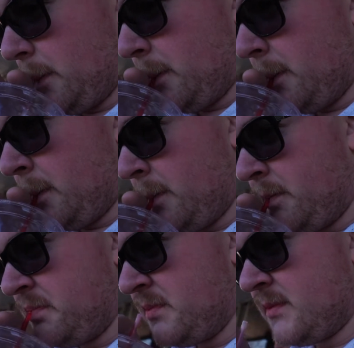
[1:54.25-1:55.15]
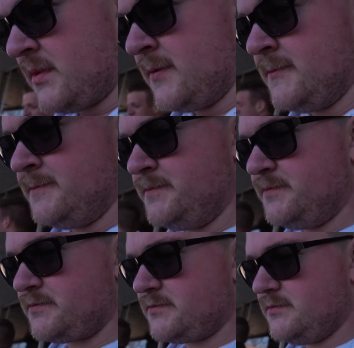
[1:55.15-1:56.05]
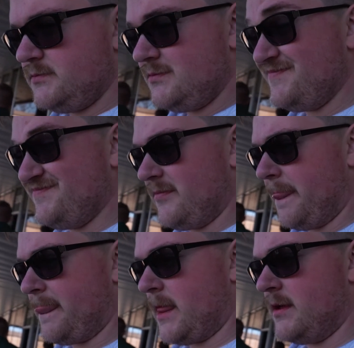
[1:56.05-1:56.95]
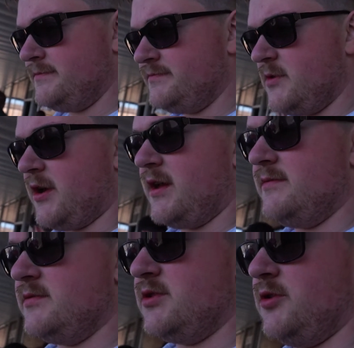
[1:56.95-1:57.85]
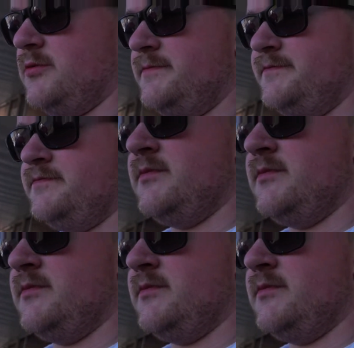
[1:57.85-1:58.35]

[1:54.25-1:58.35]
to write their names on them to name, phone number. Cool, because okay, they're cool. just single